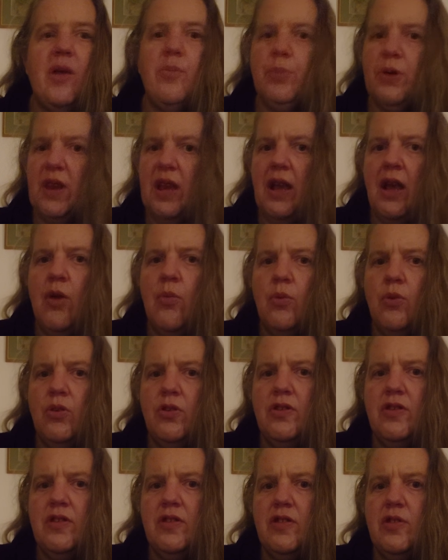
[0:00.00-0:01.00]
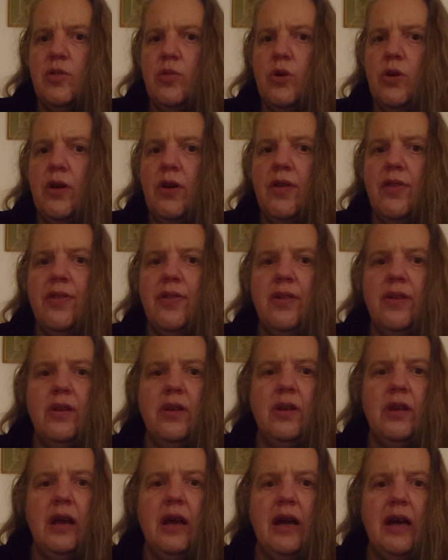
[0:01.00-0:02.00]
putting our roots into earth
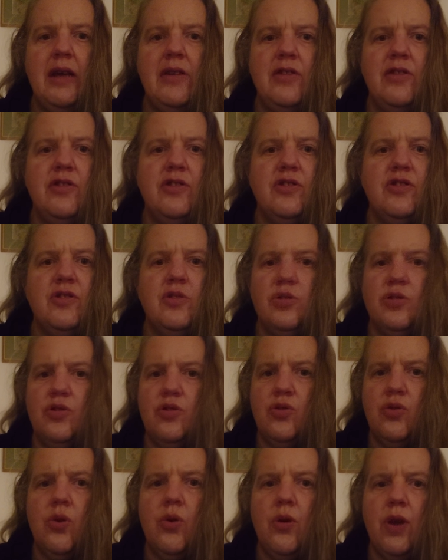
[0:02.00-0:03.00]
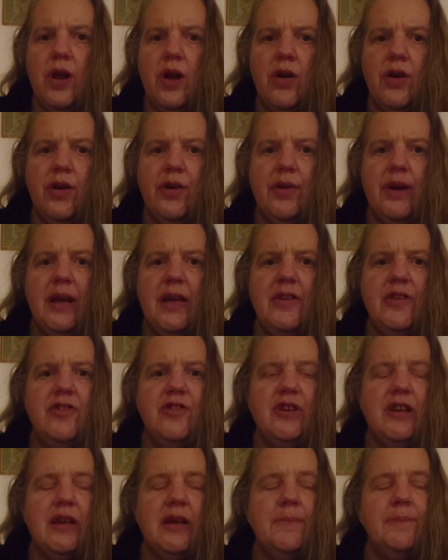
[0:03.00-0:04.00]
and just sort of drawing on our
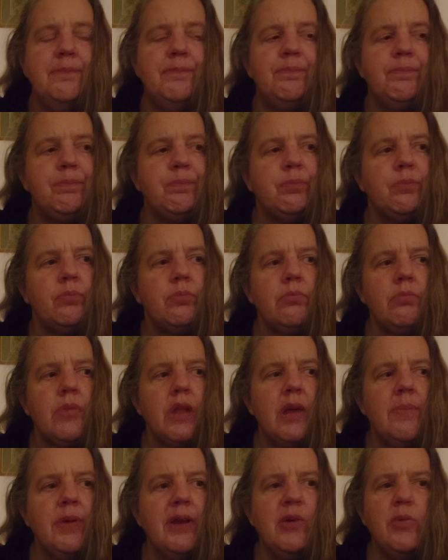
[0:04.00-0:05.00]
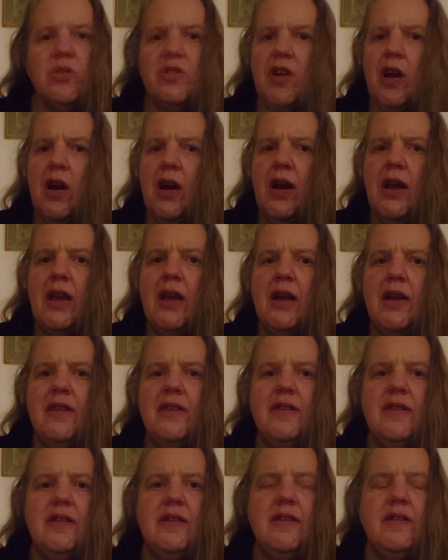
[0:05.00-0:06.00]
energy. But it was
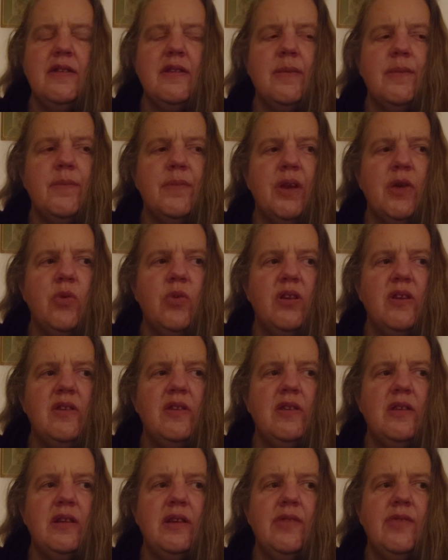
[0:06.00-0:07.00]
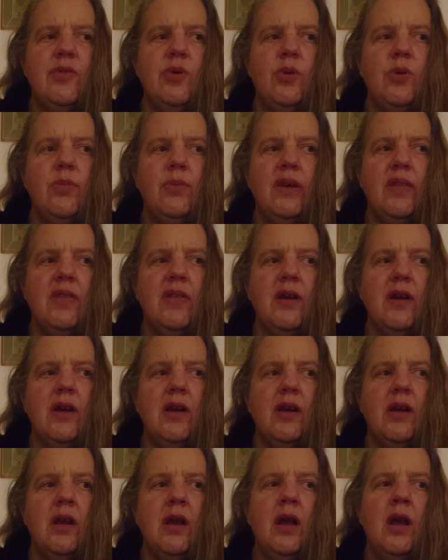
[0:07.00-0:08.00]
highlighted in something recently for me
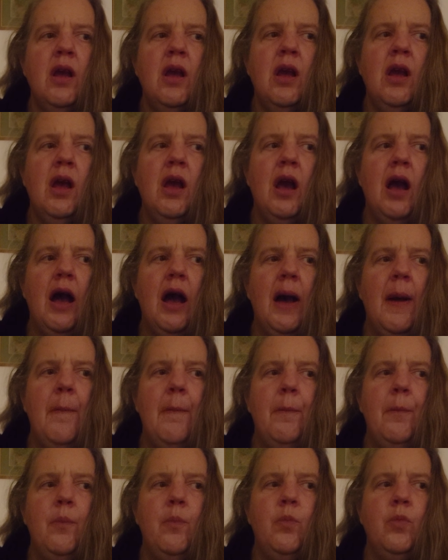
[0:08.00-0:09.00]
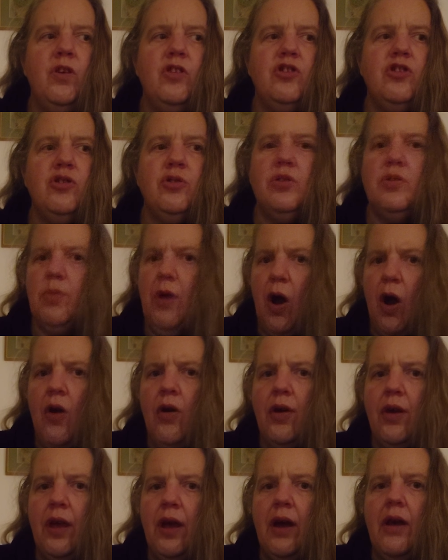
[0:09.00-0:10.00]
that we should
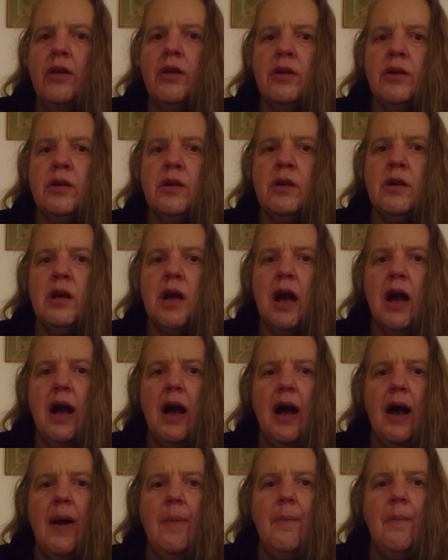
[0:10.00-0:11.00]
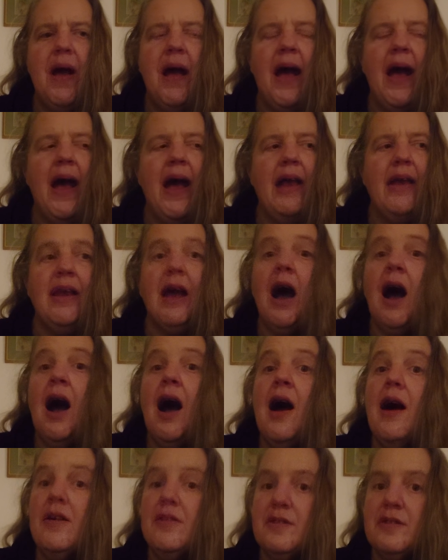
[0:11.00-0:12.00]
honour and
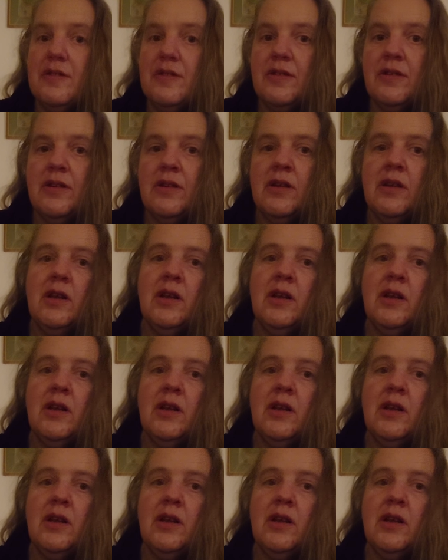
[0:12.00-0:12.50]
ask